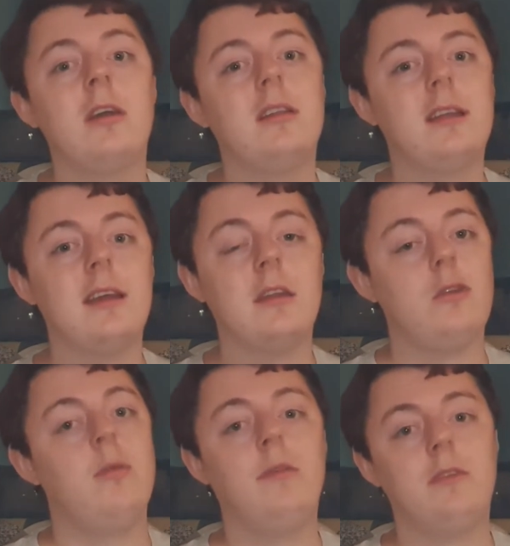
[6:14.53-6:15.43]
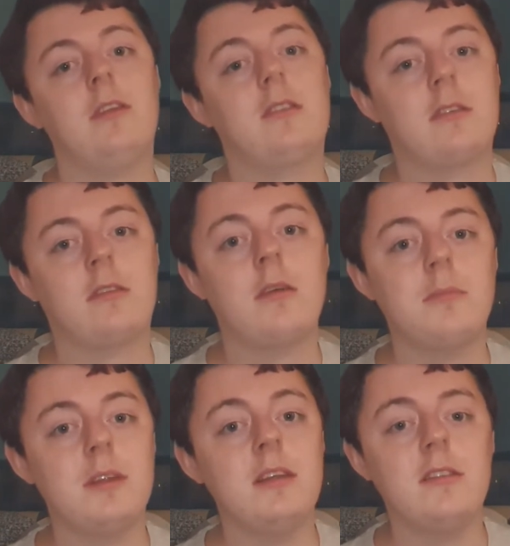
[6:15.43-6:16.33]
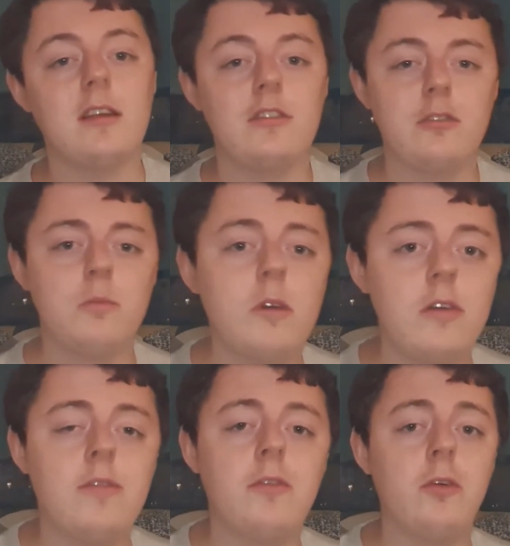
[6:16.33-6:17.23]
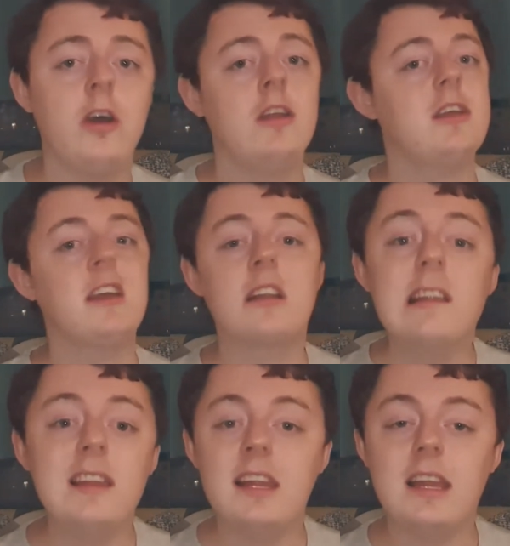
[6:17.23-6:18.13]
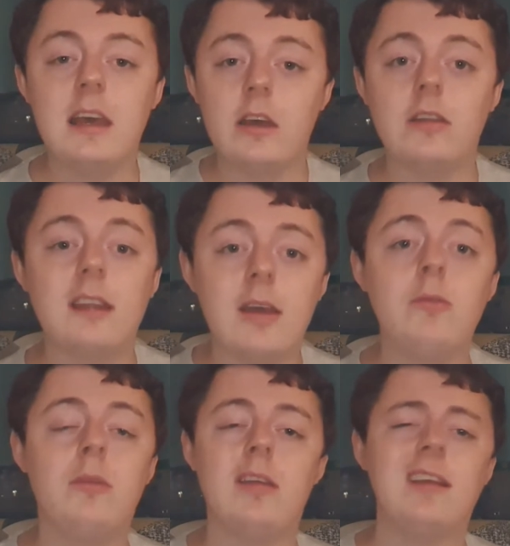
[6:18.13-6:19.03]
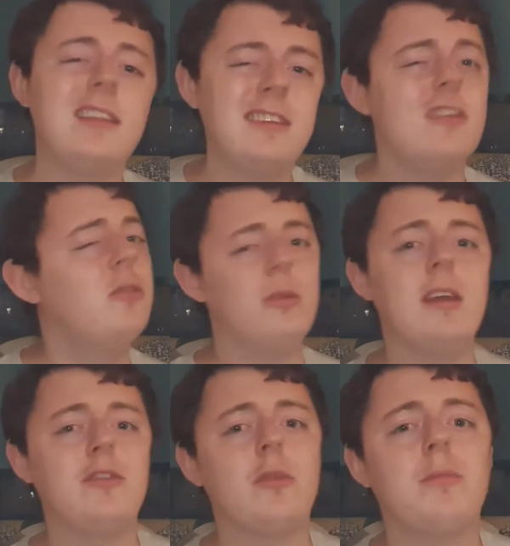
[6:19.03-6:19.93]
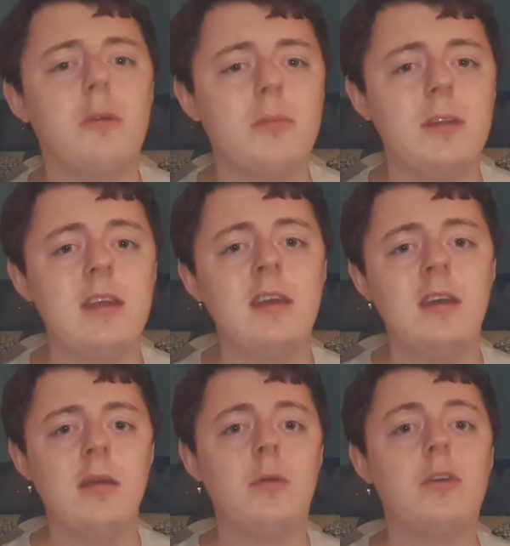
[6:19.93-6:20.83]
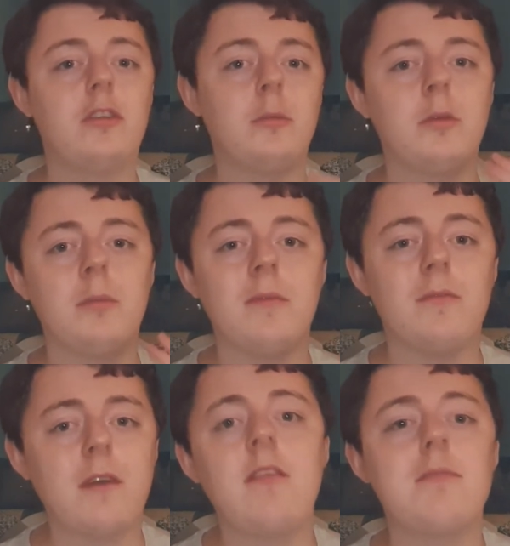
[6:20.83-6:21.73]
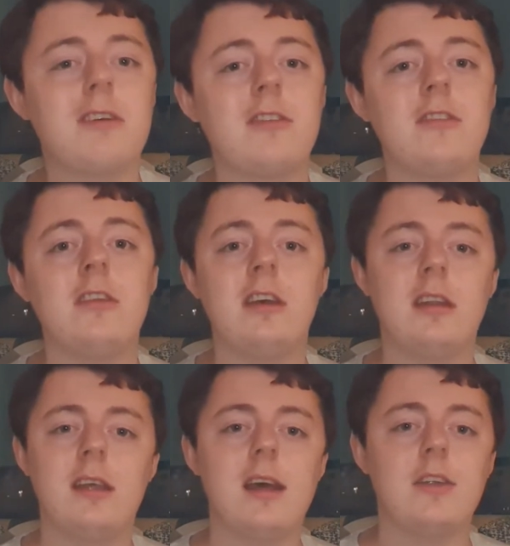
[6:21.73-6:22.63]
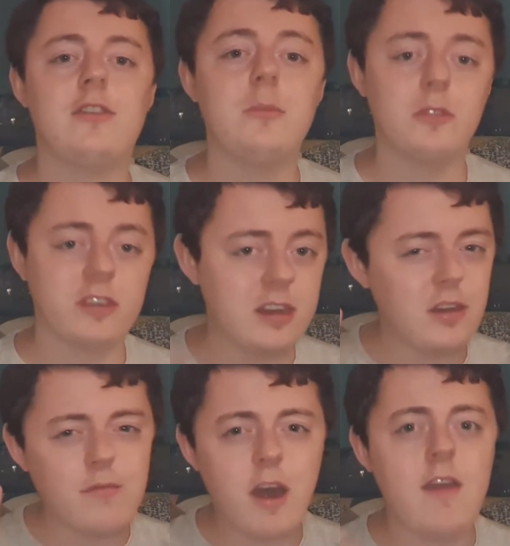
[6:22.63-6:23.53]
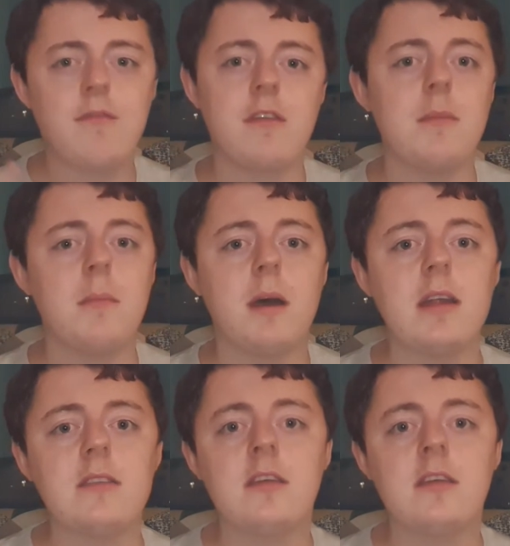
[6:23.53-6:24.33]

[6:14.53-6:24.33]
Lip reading: then whoever this company is that she worked for, they clearly let her down, as they didn't do their job properly, because it would have been very present that she wasn't in the right frame of mind.